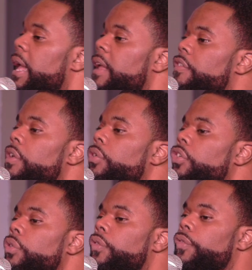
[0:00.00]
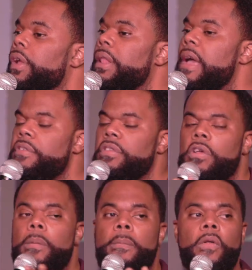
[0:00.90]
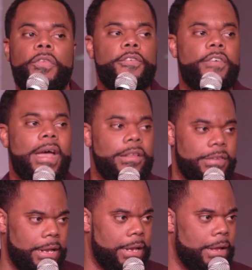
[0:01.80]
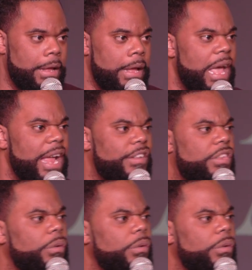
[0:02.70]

and so huge for your life and so multifaceted and so